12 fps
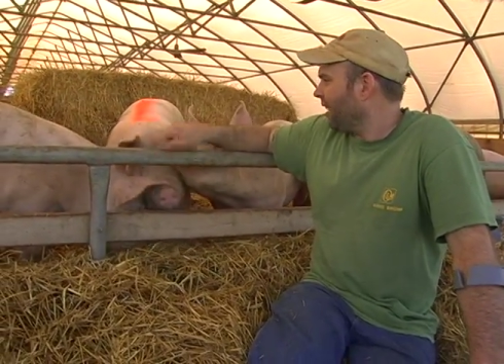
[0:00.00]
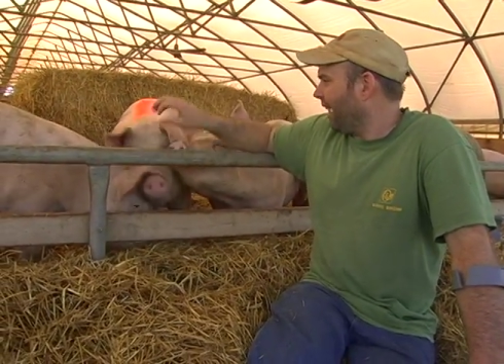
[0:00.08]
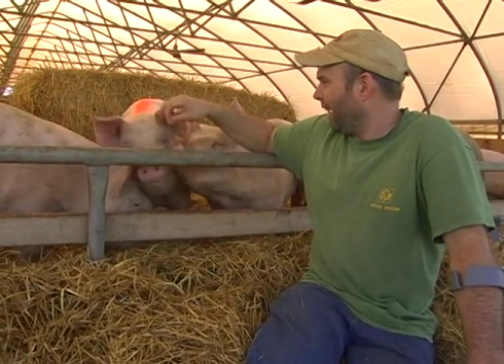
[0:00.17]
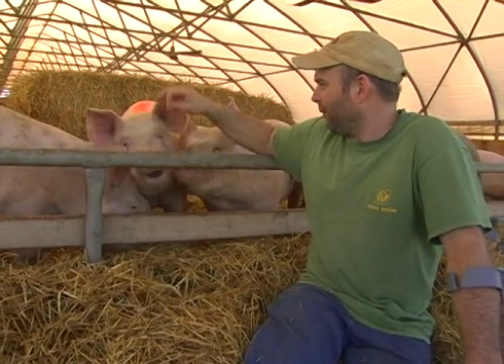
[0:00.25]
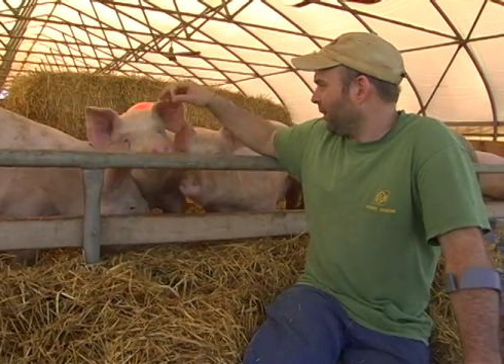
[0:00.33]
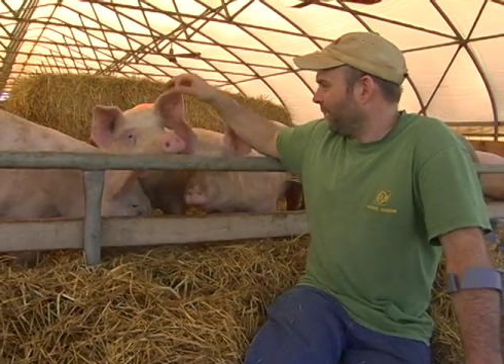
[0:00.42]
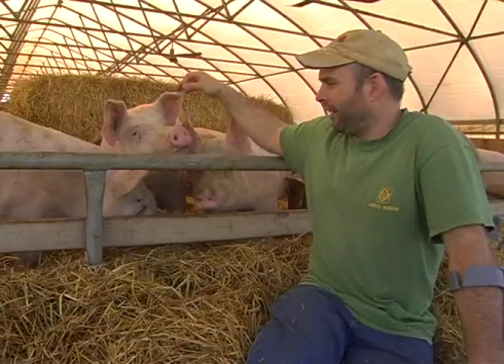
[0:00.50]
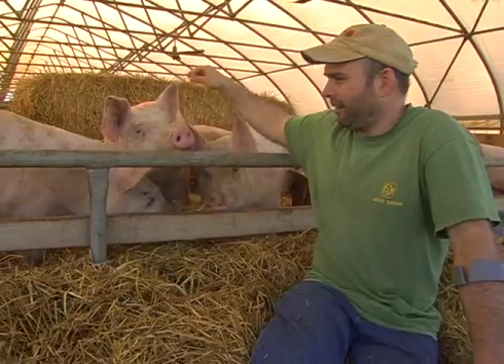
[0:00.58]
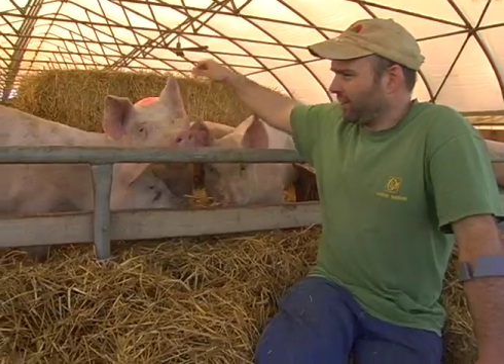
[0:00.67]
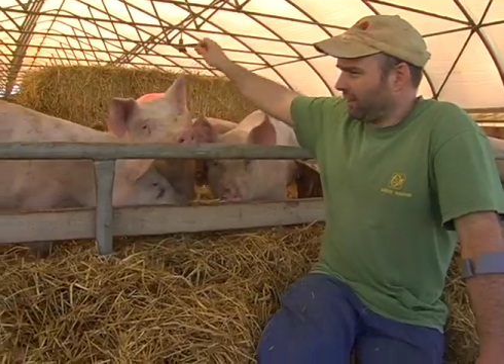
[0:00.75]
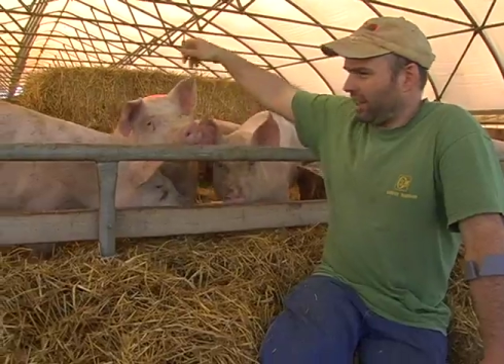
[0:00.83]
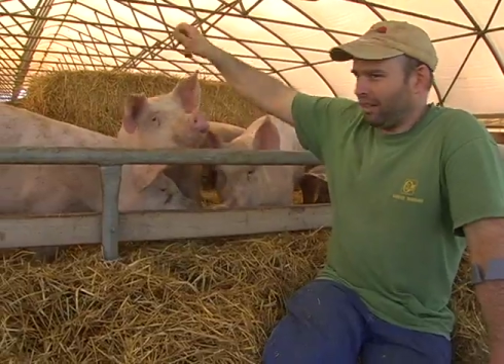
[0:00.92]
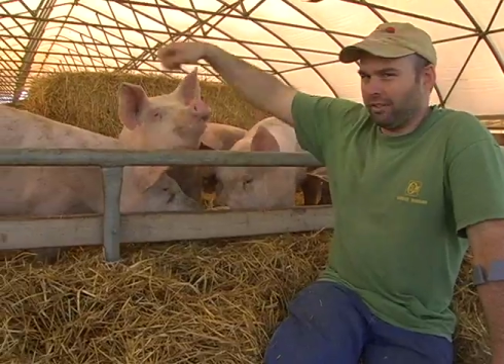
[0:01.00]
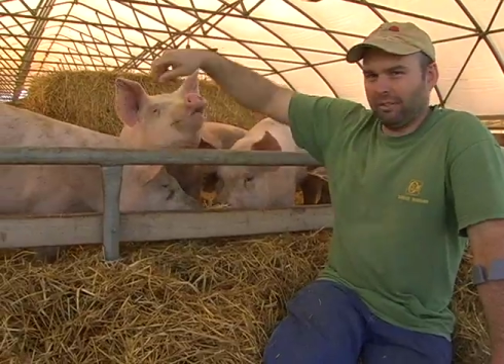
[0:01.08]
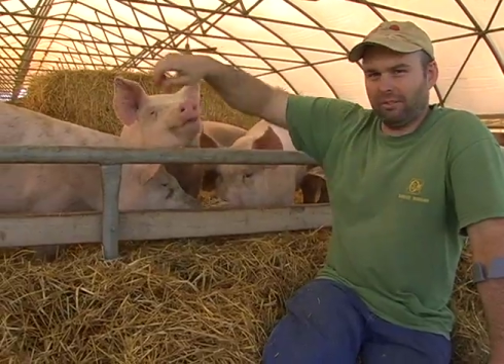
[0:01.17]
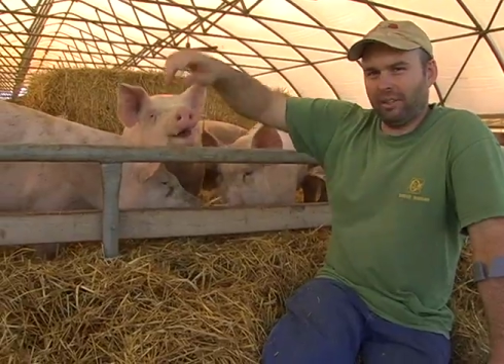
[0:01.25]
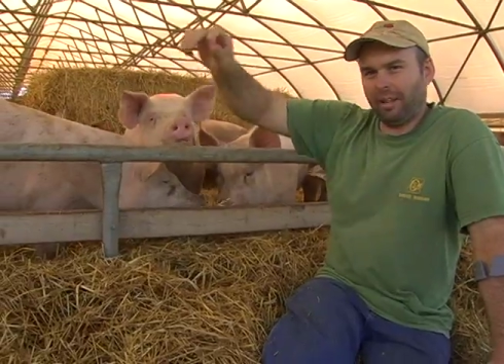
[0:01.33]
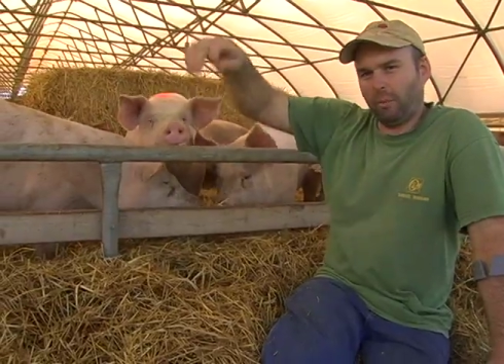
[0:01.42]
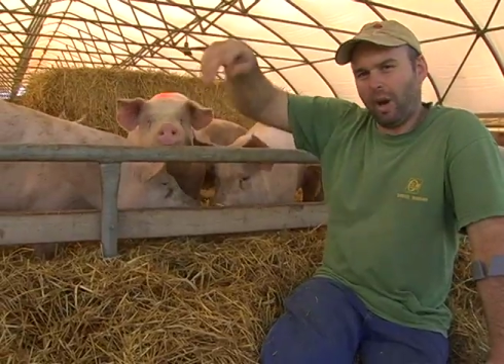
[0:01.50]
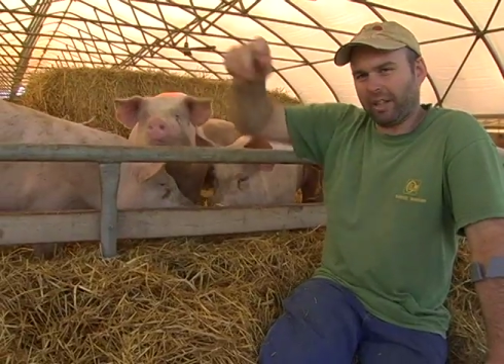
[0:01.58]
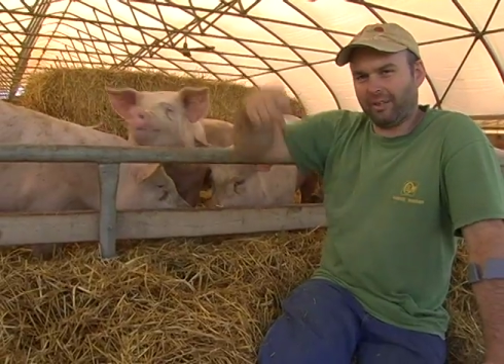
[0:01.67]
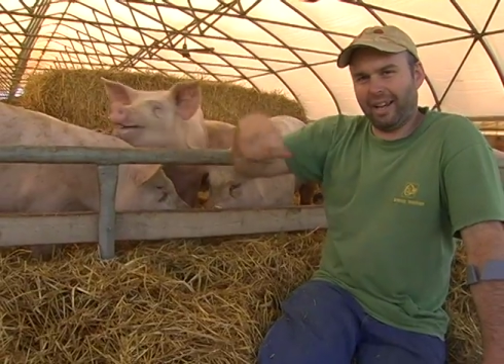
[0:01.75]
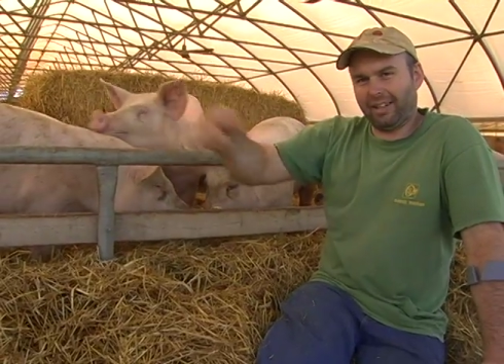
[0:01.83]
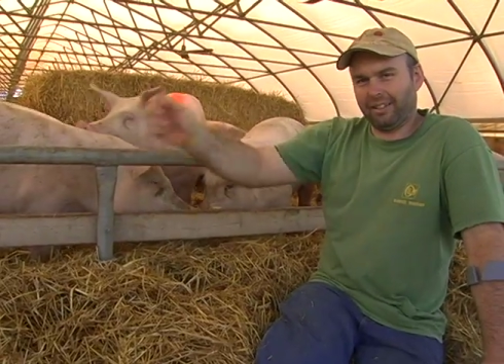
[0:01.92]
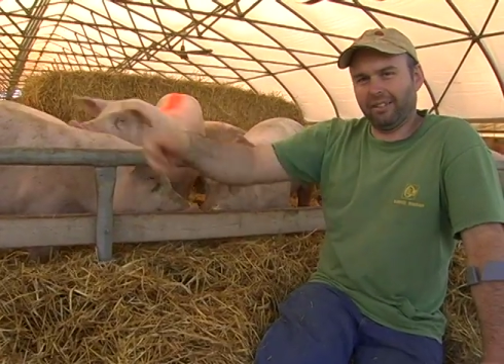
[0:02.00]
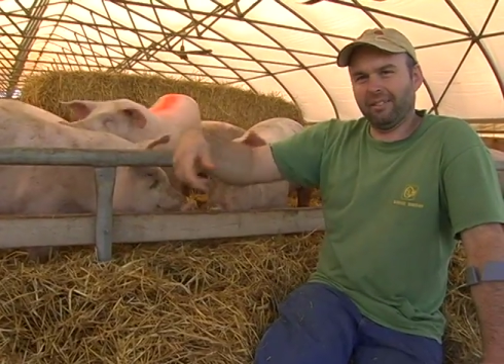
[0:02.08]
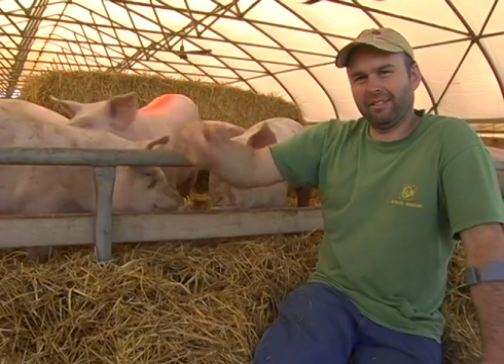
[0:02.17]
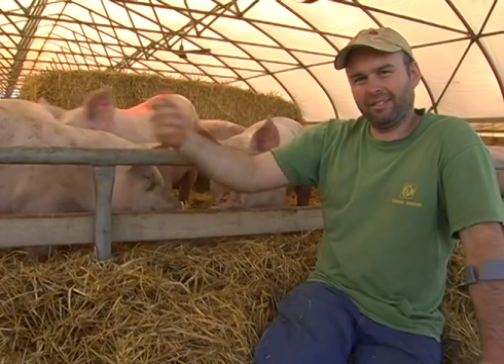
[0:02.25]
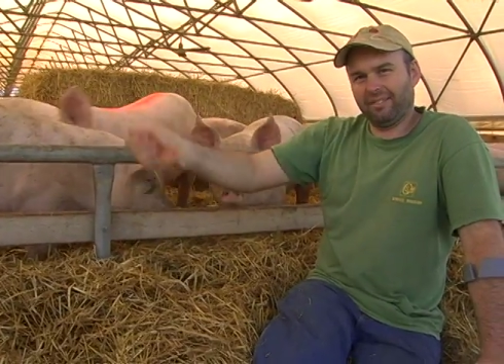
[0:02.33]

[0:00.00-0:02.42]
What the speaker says: and we just kind of walk around and